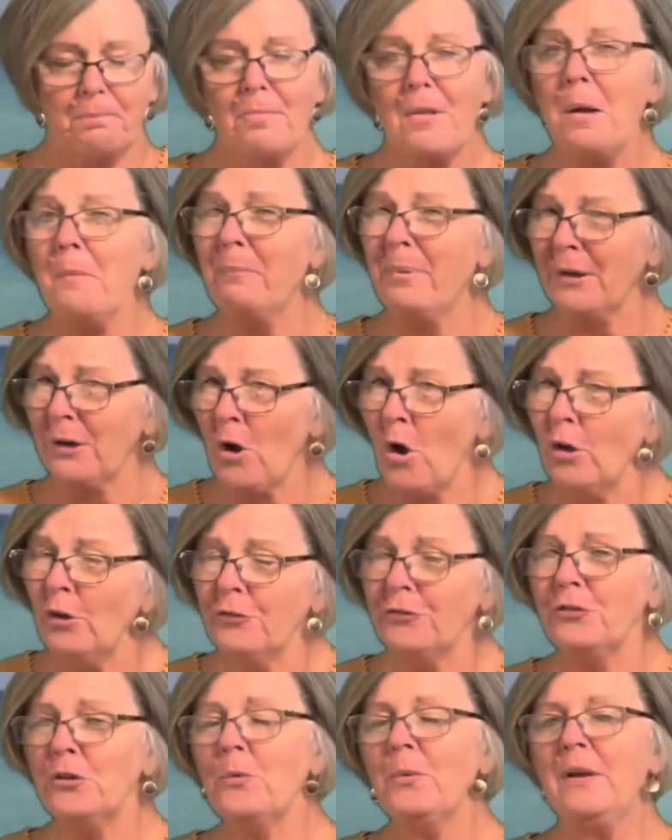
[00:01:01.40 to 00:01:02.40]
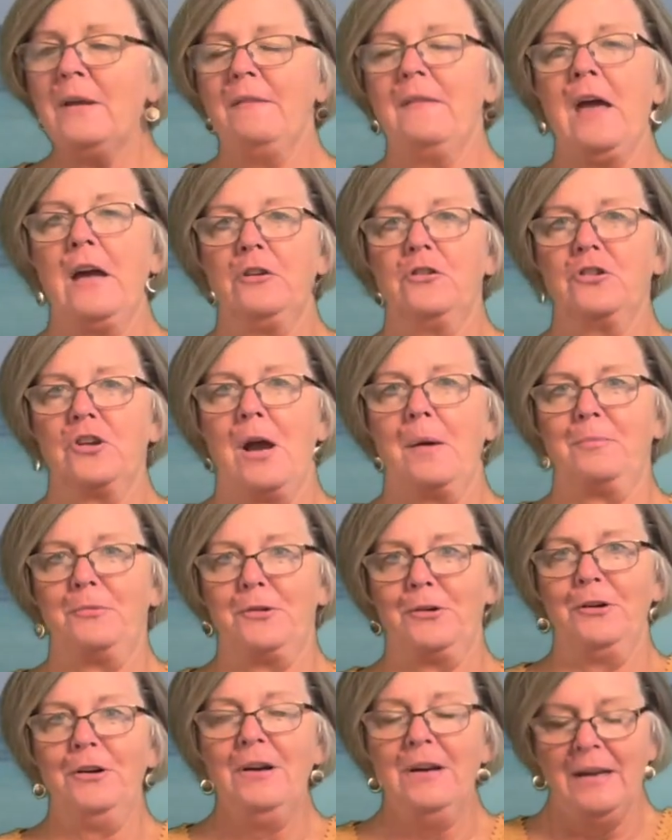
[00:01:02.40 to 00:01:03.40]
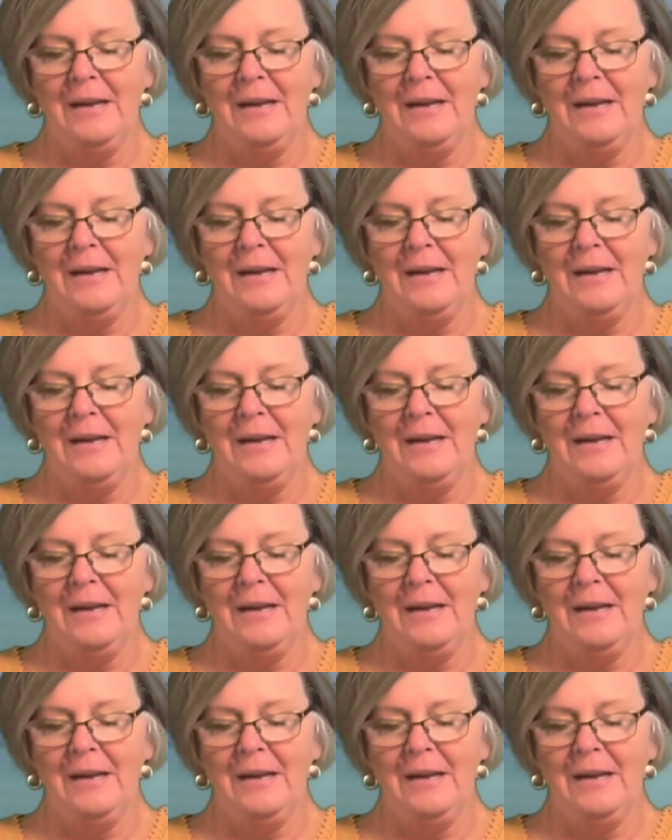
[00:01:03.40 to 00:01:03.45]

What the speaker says: But also in that chapter,